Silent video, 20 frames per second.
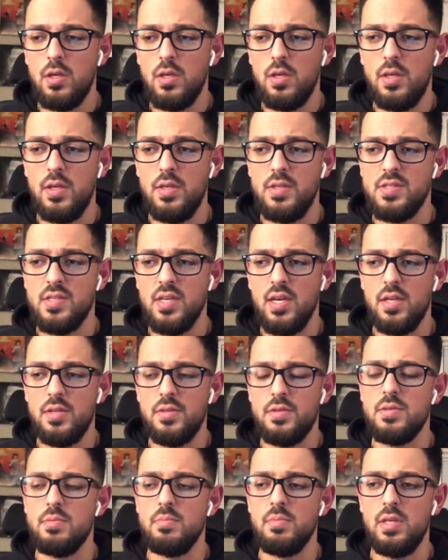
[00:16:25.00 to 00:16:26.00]
He said
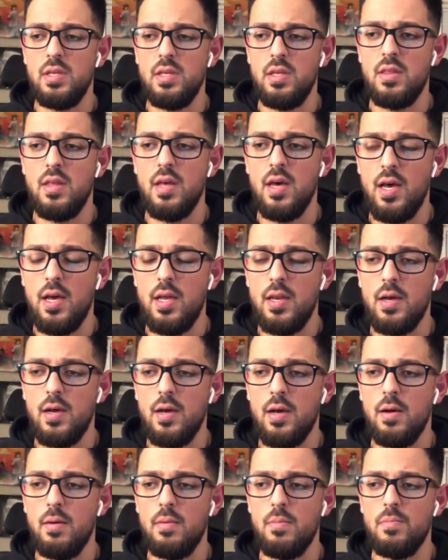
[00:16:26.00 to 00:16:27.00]
to me that,
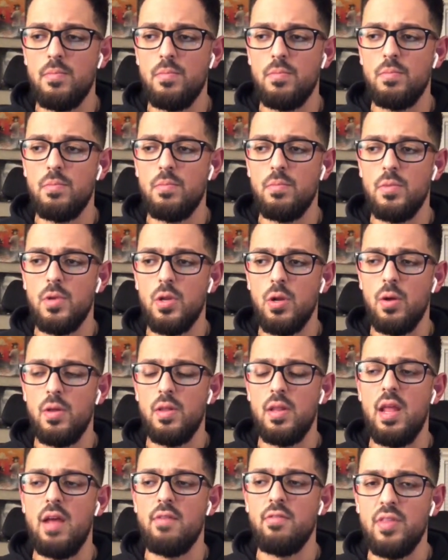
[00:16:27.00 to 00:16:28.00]

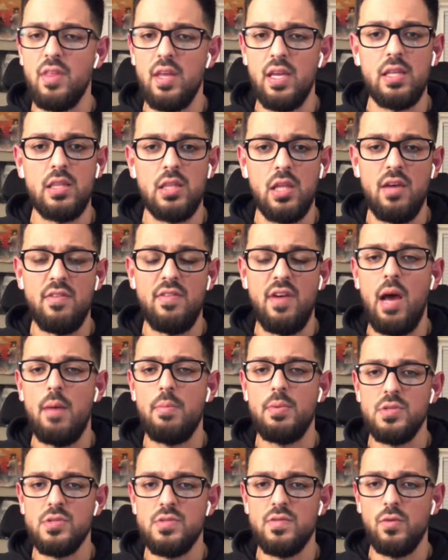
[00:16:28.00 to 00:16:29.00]
everything in life
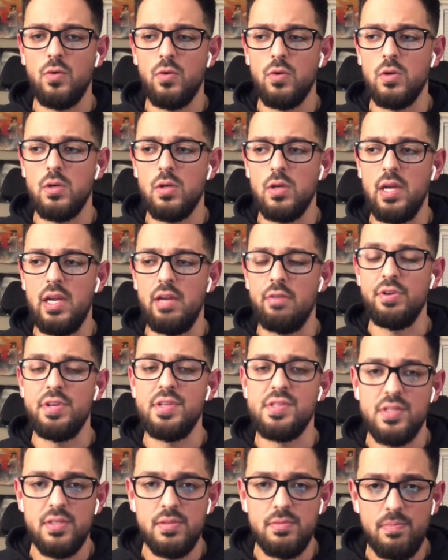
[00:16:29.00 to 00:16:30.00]
happens for a
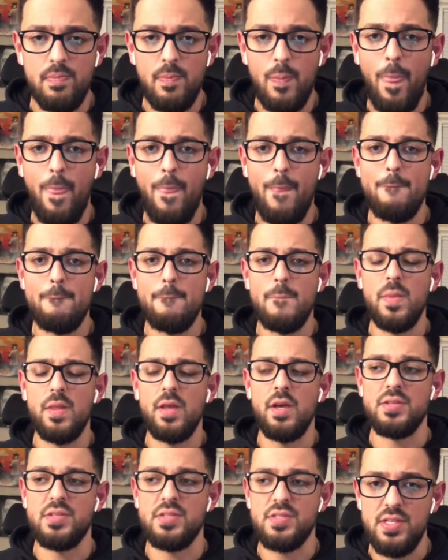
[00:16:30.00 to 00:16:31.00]
reason,
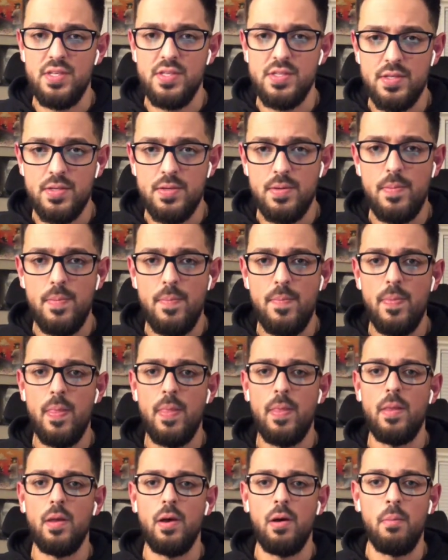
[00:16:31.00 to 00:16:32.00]
a season,
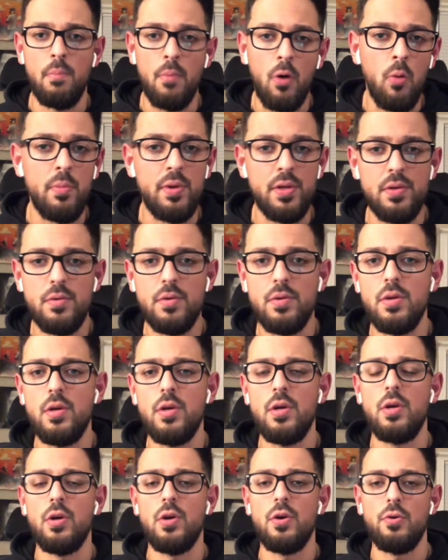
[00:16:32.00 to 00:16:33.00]
a moment,
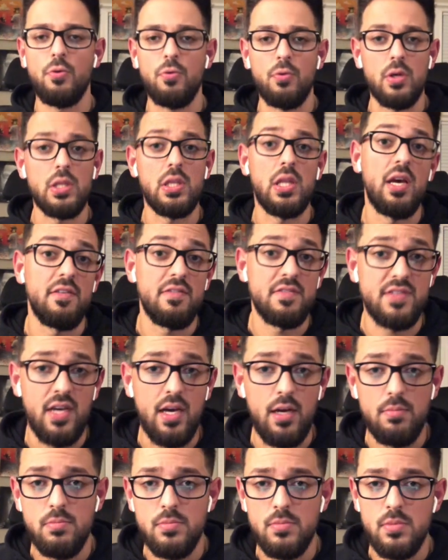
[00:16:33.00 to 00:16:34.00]
or a
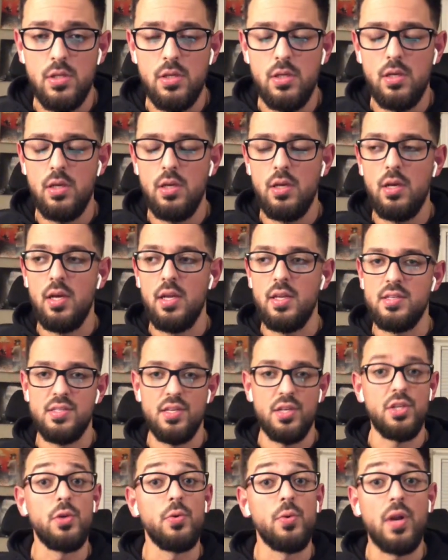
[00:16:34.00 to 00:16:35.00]
lifetime. And he
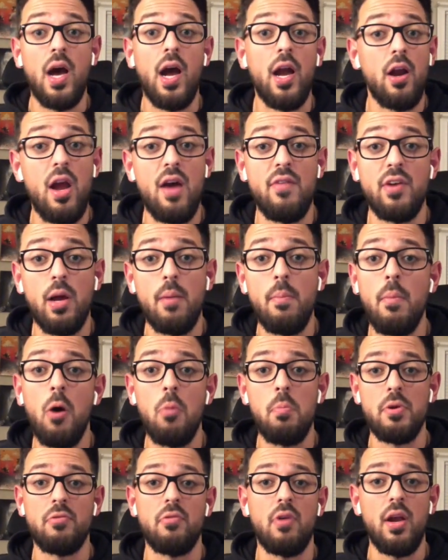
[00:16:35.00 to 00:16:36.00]
said, you and I are having a
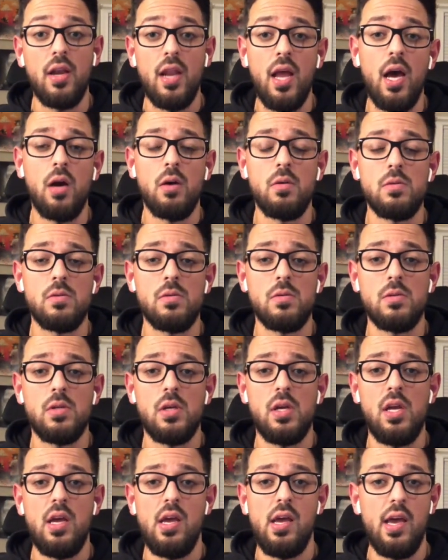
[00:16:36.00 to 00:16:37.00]
moment right now,
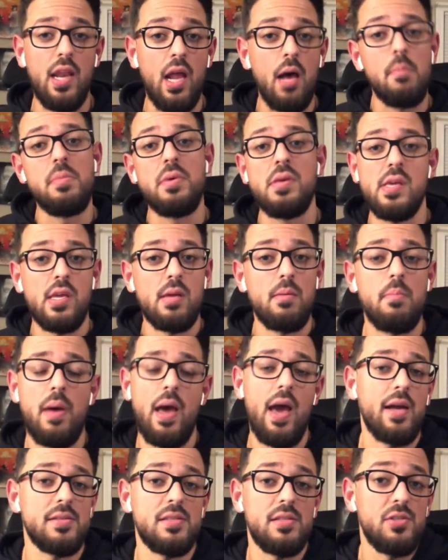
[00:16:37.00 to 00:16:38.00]
and I'm being
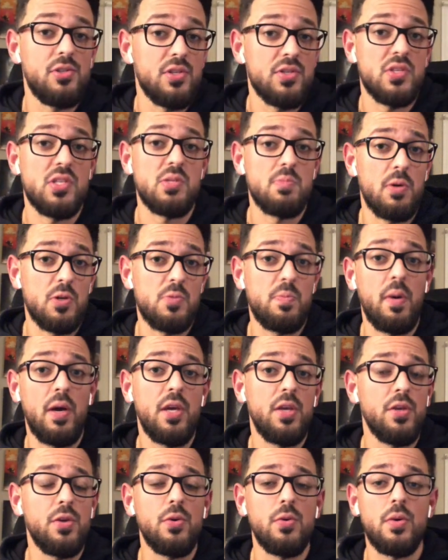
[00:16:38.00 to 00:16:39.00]
impacted just as much by
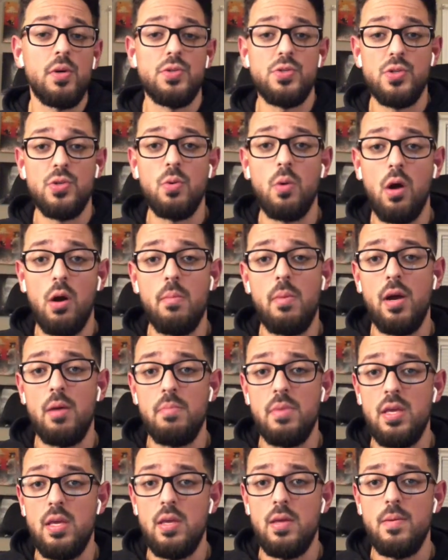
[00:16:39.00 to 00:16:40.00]
you as you are by
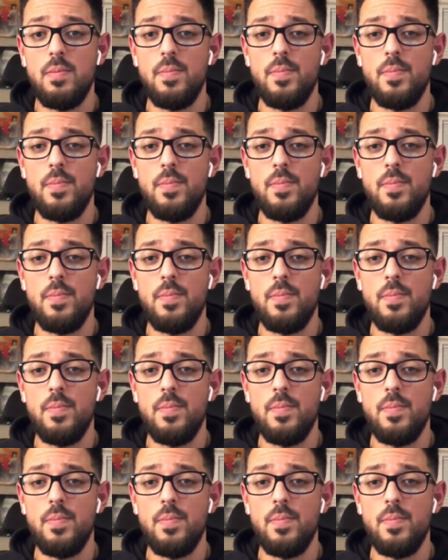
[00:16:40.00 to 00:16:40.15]
me.